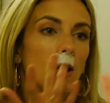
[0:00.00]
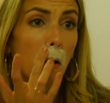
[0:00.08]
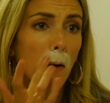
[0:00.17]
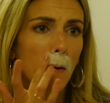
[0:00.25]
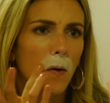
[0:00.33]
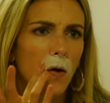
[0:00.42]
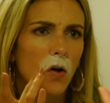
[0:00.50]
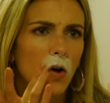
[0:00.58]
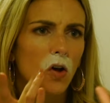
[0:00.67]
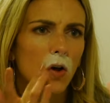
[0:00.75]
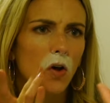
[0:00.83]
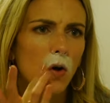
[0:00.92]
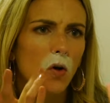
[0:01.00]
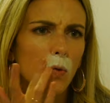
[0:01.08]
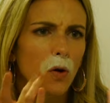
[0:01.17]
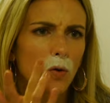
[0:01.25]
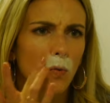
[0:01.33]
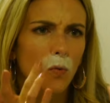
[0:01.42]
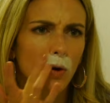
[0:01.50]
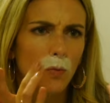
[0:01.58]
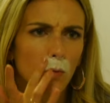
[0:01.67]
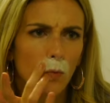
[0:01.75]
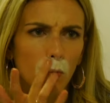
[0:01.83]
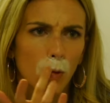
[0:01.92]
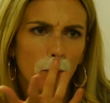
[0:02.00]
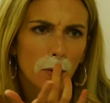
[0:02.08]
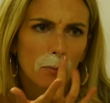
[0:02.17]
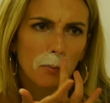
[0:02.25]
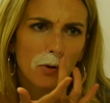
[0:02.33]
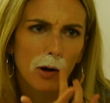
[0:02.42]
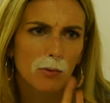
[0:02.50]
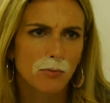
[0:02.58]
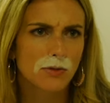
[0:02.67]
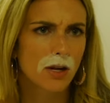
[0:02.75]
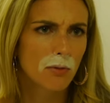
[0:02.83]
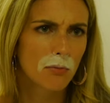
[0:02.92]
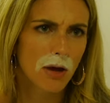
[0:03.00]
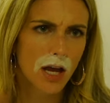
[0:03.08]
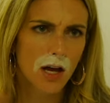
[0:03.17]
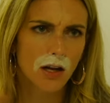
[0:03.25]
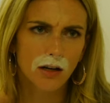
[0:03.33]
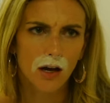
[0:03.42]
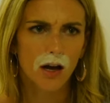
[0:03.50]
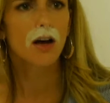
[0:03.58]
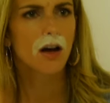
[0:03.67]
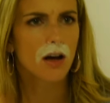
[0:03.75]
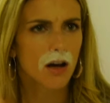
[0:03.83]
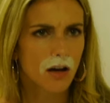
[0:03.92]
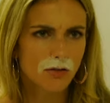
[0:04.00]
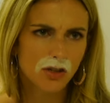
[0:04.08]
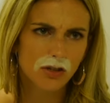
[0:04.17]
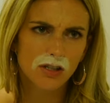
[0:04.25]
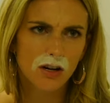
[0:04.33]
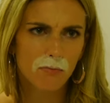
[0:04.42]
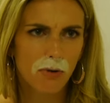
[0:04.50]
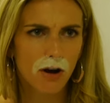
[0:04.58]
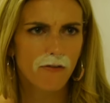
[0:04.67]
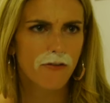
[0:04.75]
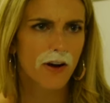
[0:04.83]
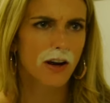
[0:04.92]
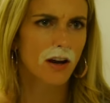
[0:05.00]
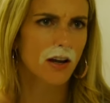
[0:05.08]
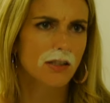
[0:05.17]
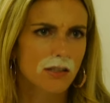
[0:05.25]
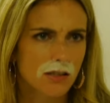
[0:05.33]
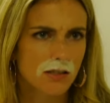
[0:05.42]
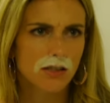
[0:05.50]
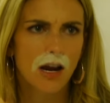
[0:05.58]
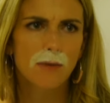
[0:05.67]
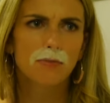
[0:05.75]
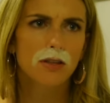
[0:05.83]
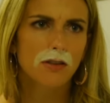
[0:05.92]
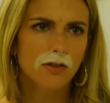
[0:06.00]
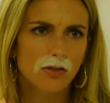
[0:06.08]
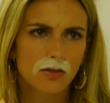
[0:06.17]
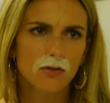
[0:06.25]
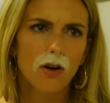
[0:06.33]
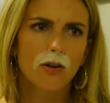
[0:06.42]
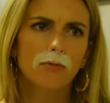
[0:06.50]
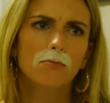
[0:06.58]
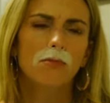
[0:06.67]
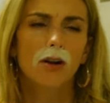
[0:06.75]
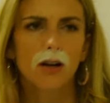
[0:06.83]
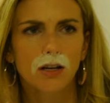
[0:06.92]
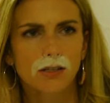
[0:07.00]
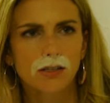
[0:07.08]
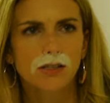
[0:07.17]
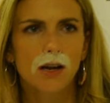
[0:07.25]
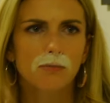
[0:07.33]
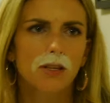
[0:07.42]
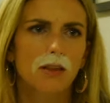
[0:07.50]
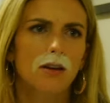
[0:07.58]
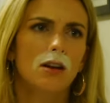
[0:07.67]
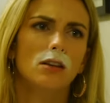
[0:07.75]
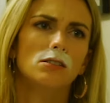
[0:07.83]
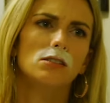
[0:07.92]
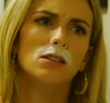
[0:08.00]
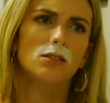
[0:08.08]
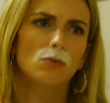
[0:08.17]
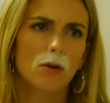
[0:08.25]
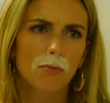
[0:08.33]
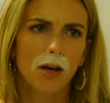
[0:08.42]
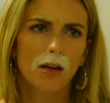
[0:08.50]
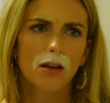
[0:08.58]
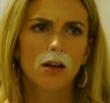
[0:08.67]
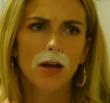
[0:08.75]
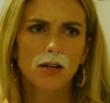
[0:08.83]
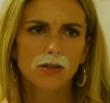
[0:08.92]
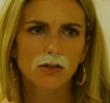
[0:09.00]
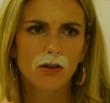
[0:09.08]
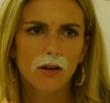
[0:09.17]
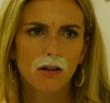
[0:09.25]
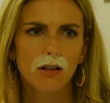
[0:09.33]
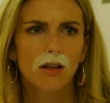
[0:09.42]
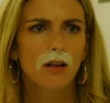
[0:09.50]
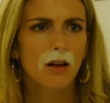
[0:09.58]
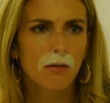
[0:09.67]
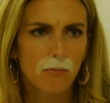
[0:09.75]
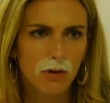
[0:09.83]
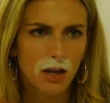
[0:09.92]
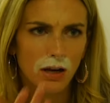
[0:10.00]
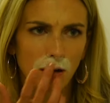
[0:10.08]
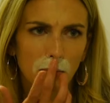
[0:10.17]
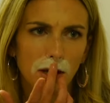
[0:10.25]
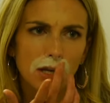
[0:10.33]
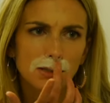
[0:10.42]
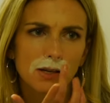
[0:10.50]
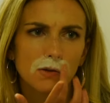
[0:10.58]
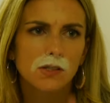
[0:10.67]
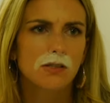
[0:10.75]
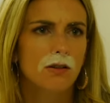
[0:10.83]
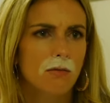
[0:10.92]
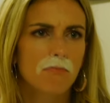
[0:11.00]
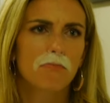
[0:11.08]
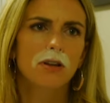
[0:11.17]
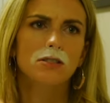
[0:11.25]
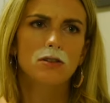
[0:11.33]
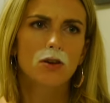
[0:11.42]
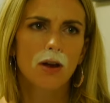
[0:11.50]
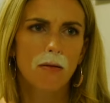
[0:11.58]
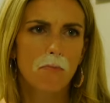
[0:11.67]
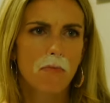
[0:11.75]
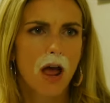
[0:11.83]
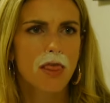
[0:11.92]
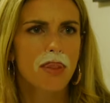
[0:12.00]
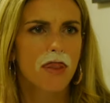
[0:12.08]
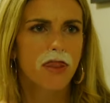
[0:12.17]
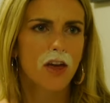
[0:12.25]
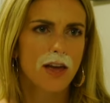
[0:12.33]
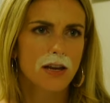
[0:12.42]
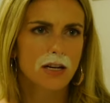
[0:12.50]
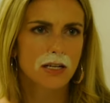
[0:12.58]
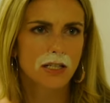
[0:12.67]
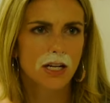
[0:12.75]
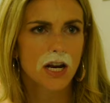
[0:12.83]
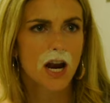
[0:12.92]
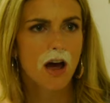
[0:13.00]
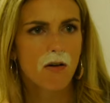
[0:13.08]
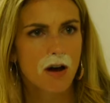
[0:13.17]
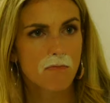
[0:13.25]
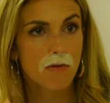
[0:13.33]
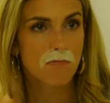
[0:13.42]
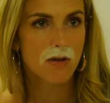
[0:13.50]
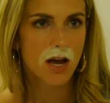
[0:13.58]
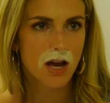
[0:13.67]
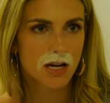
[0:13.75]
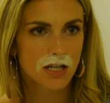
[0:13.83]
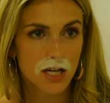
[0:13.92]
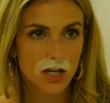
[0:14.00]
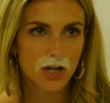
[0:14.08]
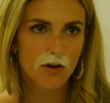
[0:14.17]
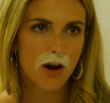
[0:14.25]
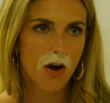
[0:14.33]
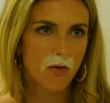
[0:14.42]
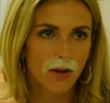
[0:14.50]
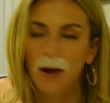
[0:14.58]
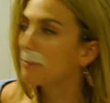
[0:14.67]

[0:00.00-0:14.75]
Oh, what woman problems? I'm a man. I was just in a bar fight. I got stabbed in the scrotum. I got stabbed in the nuts. That's why my pants are all bloody, because I was busy doing men things, and now I'm a man, didn't you know?